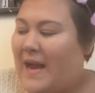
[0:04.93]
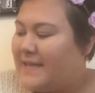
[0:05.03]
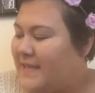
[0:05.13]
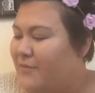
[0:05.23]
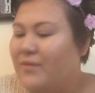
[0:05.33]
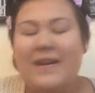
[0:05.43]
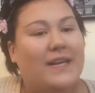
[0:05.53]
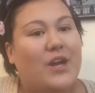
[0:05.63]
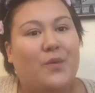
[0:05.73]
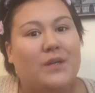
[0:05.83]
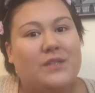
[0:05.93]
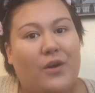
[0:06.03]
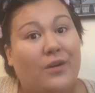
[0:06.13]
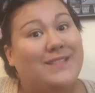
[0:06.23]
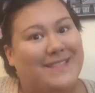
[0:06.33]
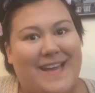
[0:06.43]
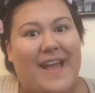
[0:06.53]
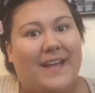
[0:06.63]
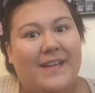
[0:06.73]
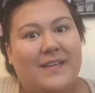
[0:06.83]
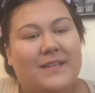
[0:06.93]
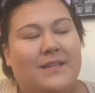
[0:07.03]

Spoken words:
I didn't really know what to call today.